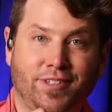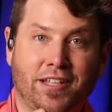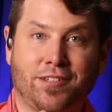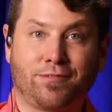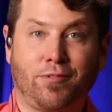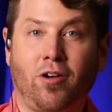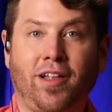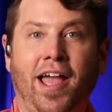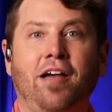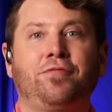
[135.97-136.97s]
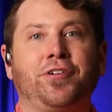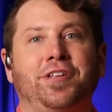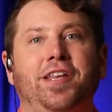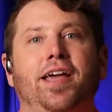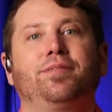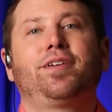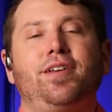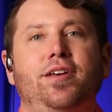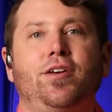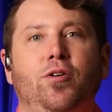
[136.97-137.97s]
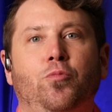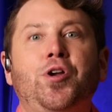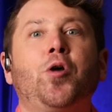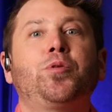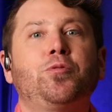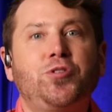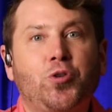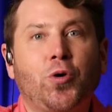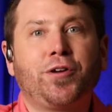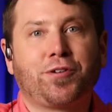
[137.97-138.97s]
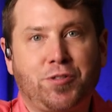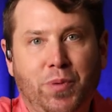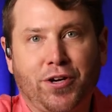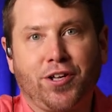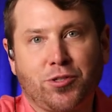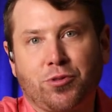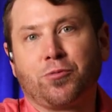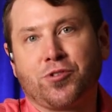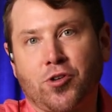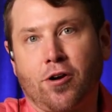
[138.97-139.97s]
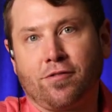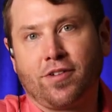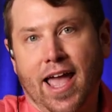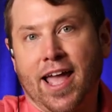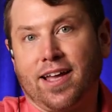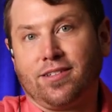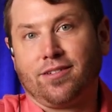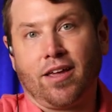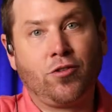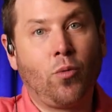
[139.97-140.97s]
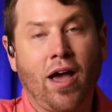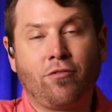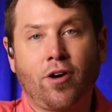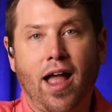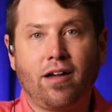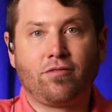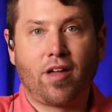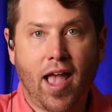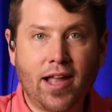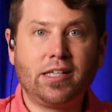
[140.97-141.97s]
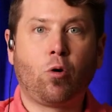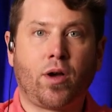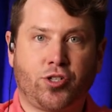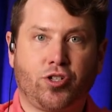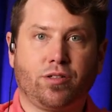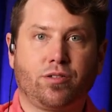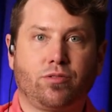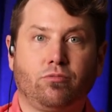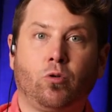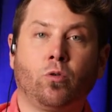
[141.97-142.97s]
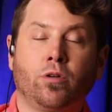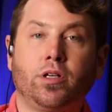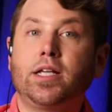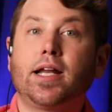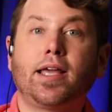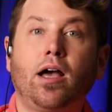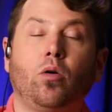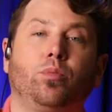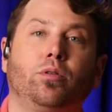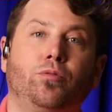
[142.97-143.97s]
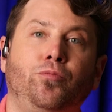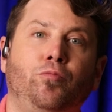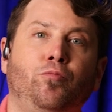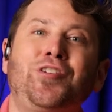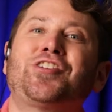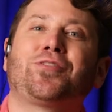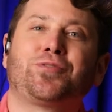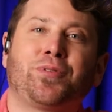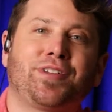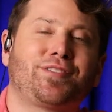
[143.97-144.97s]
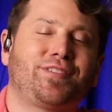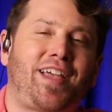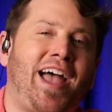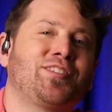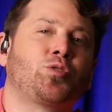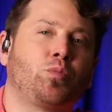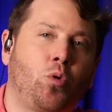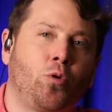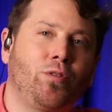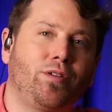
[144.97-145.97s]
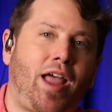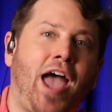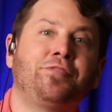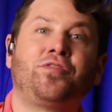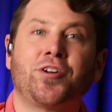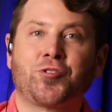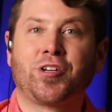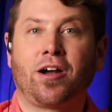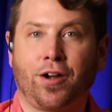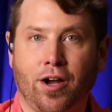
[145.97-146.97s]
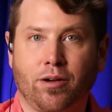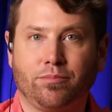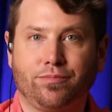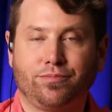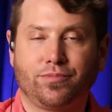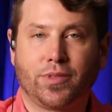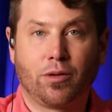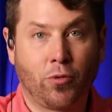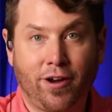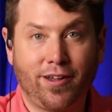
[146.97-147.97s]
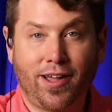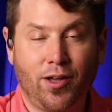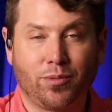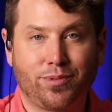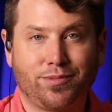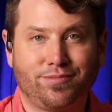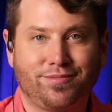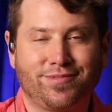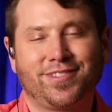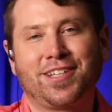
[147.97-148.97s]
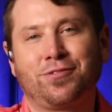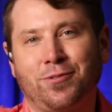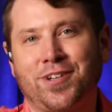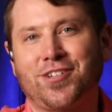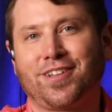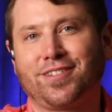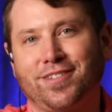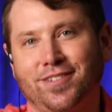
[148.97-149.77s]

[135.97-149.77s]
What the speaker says: that's all I have for you today. We hope you enjoy your experience with the Resolve, and if you ever have any questions or need any help, reach out to us at support@avantry.com. We're here to help. Thanks for watching.